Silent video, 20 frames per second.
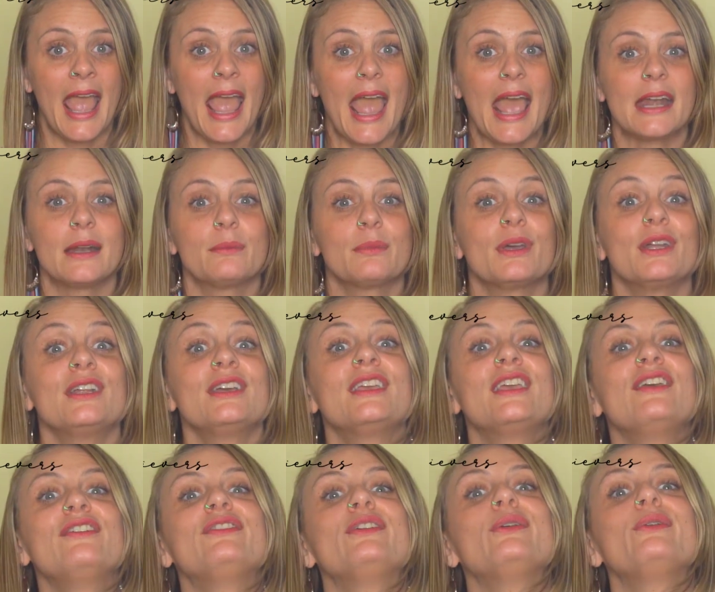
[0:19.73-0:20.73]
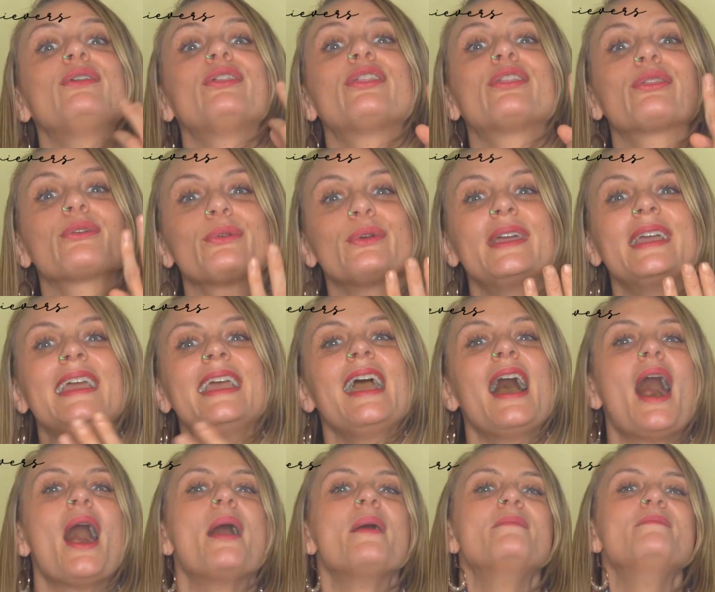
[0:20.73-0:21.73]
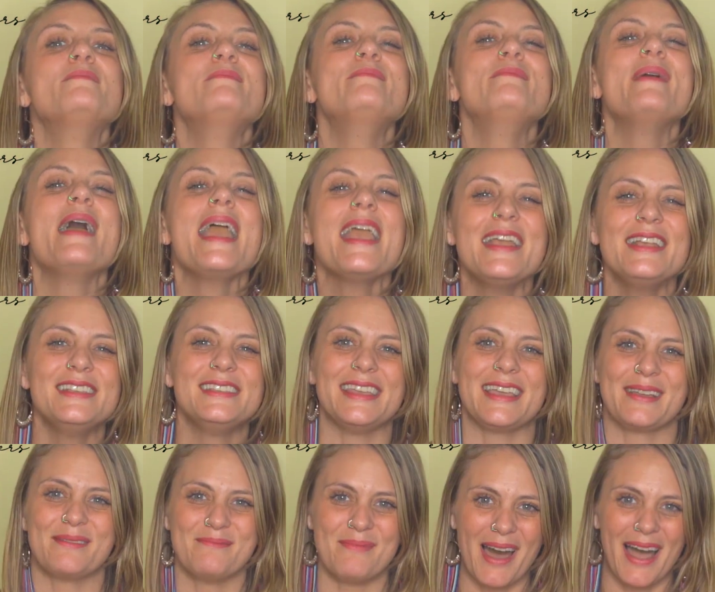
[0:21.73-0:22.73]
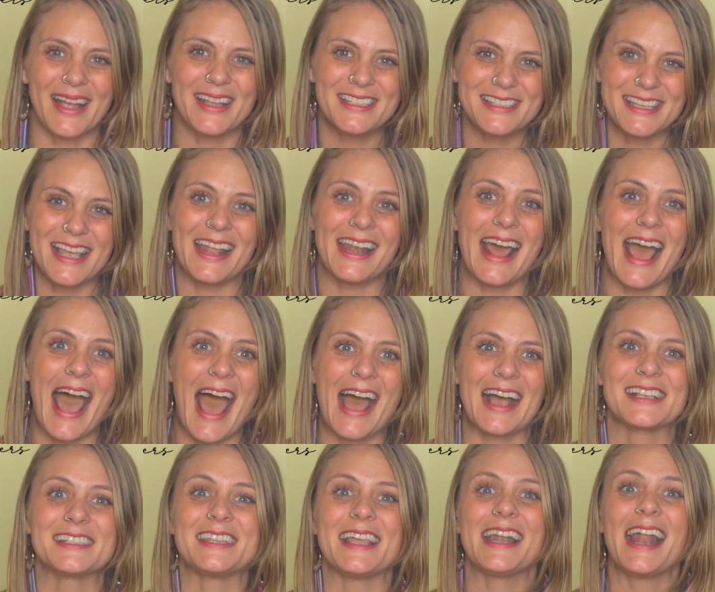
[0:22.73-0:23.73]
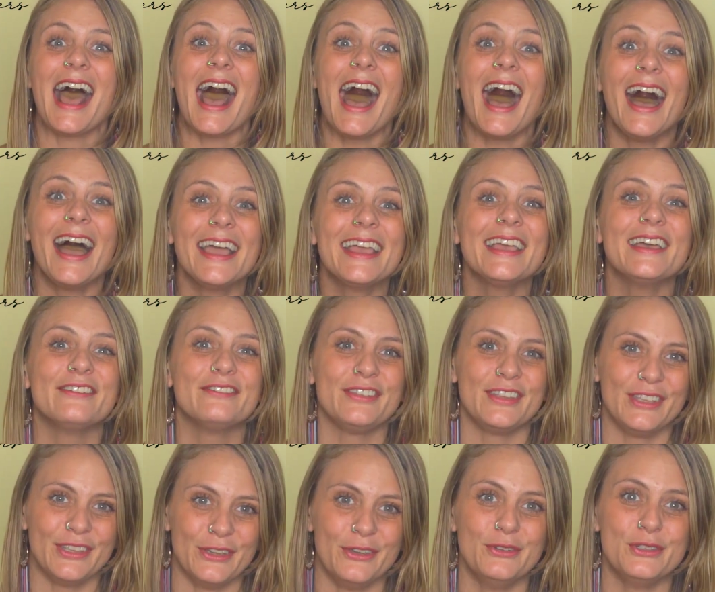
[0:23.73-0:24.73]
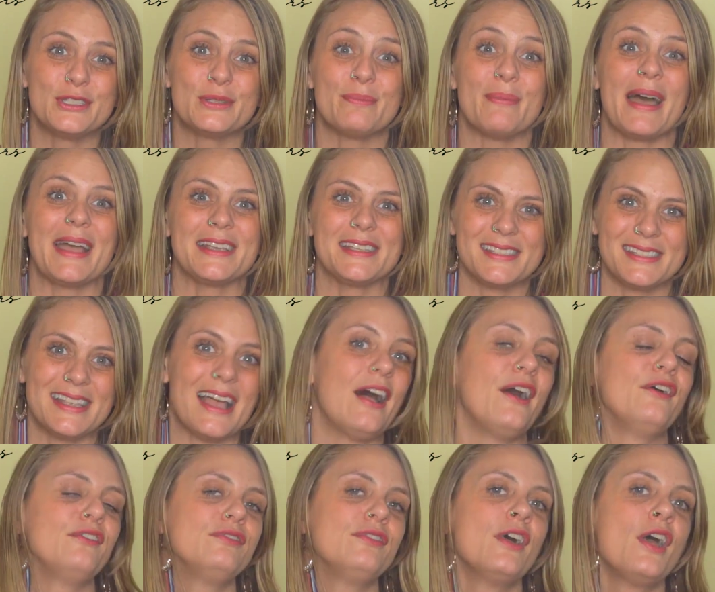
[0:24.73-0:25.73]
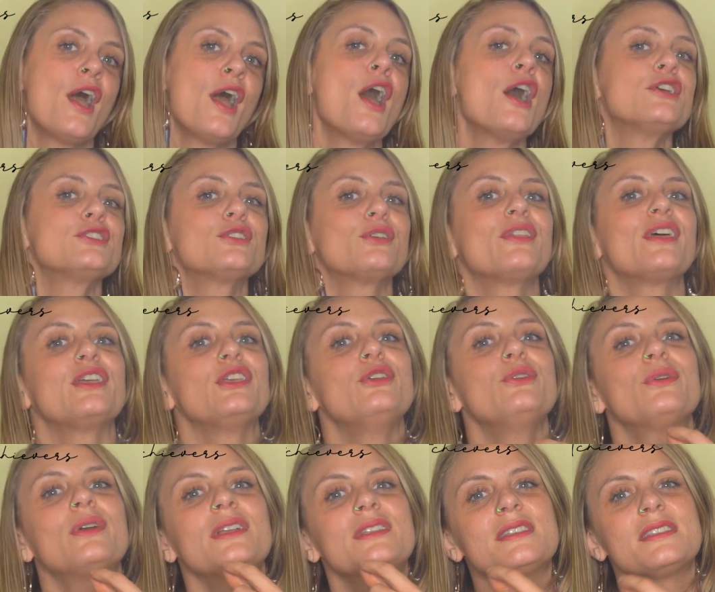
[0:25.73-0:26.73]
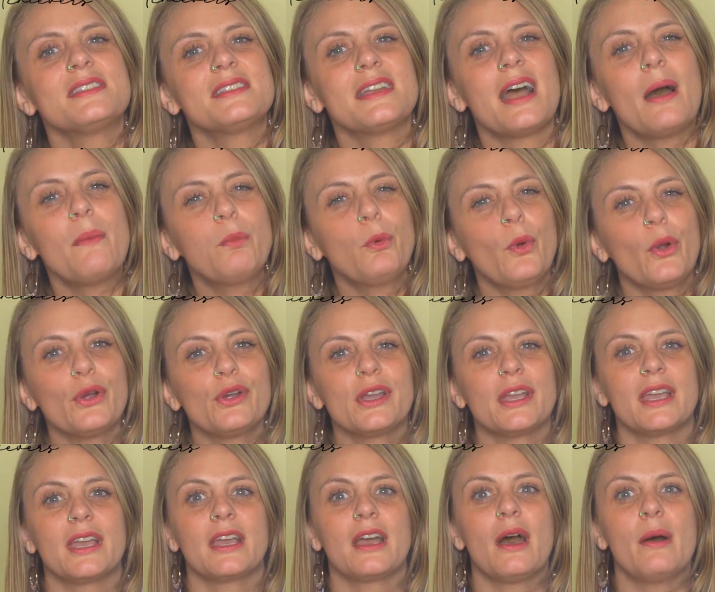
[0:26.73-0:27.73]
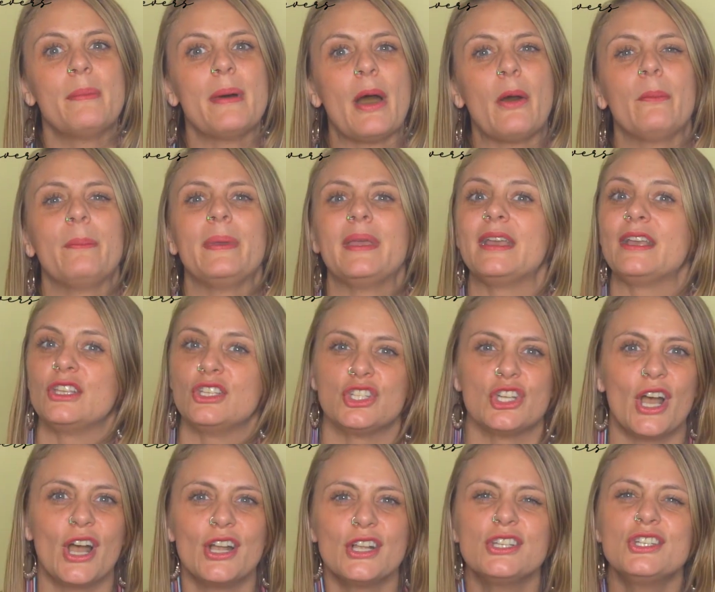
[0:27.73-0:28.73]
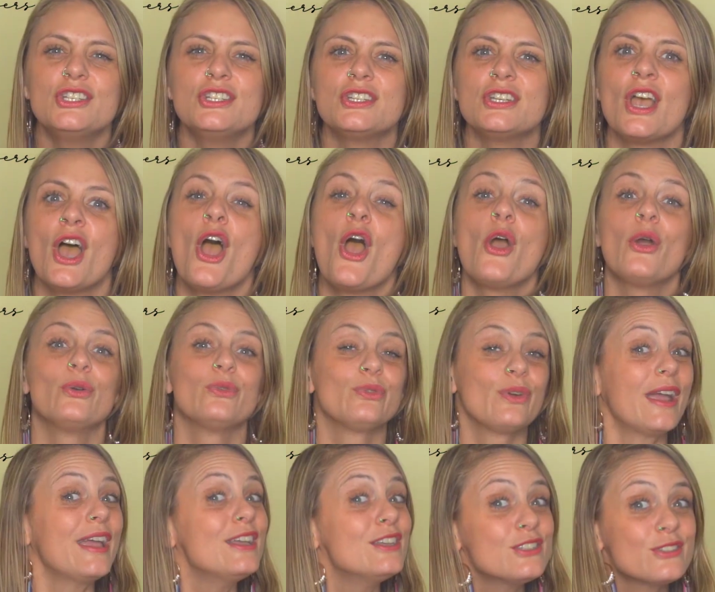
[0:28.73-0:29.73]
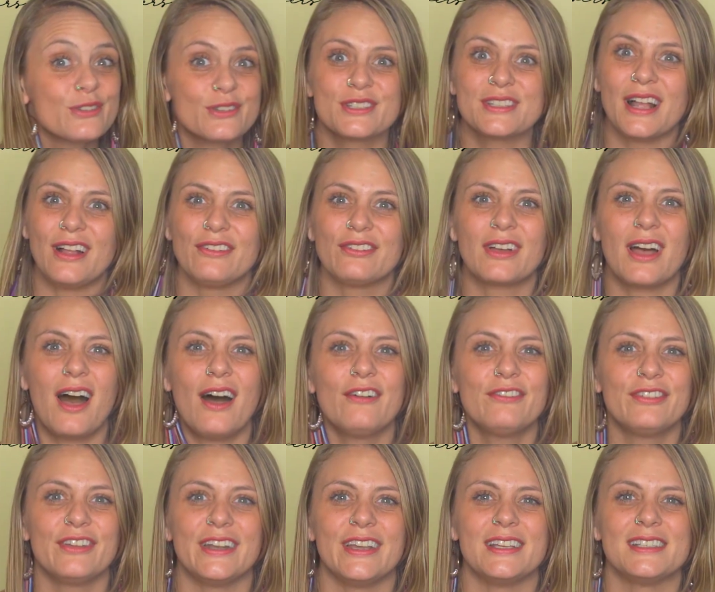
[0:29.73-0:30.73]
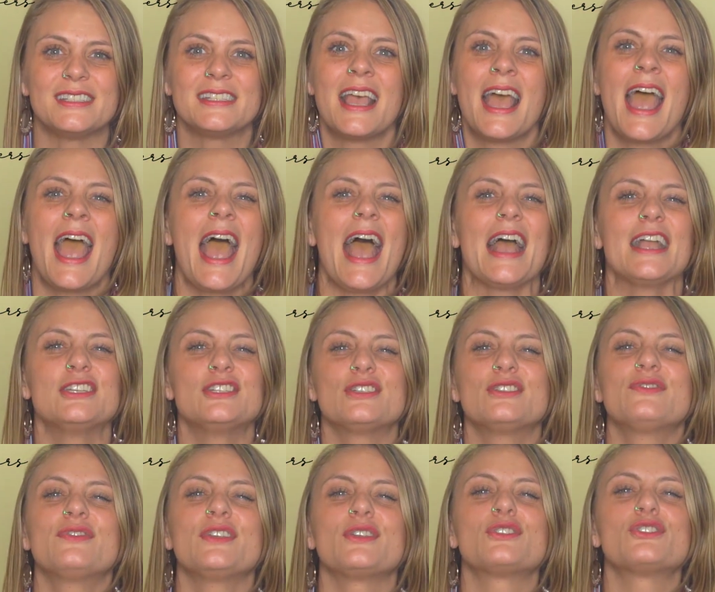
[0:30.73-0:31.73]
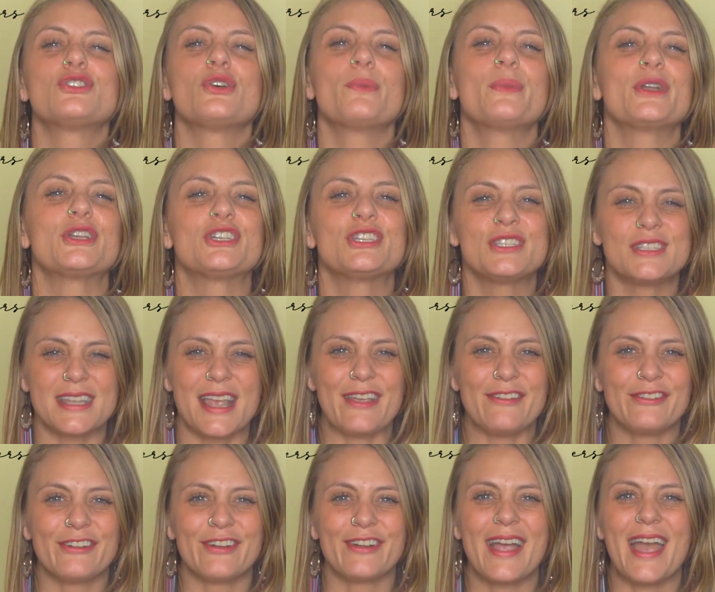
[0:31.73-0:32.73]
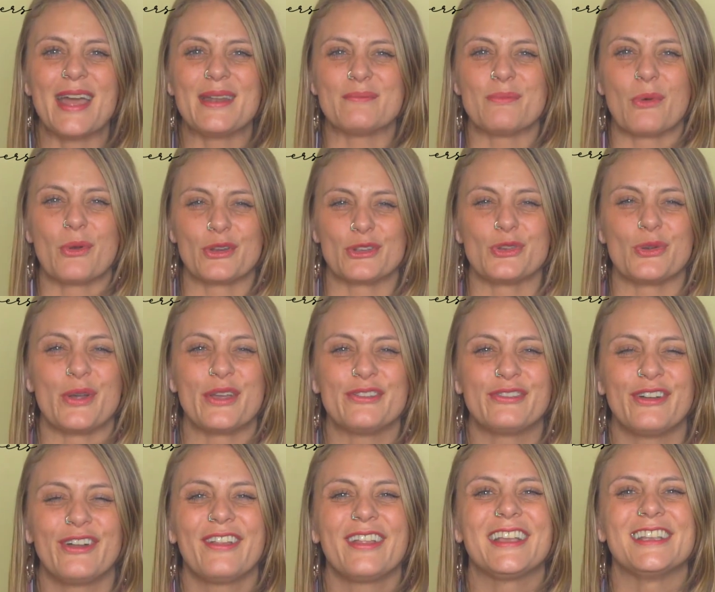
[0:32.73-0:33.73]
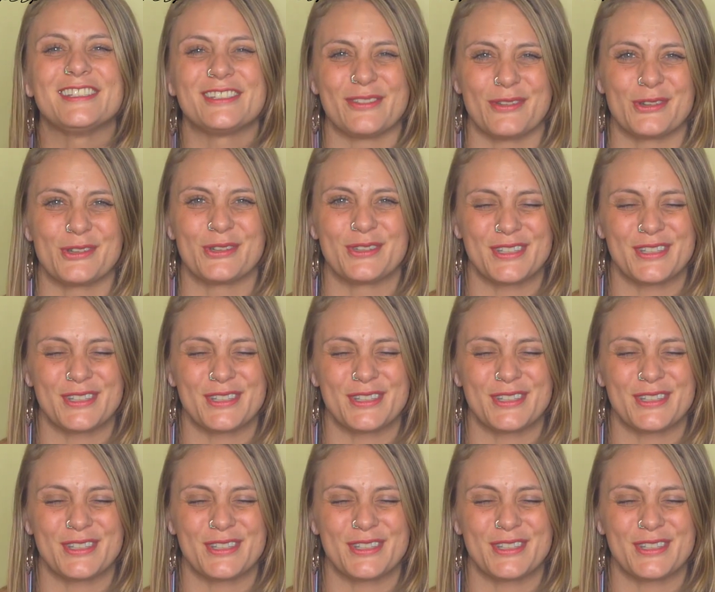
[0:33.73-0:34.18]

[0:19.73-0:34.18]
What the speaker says: And I'm going to give you 3 amazing mindset hacks that I have used myself so that you can stop worrying about being judged, raise your self-confidence, and just feel so much safer and more joyful in social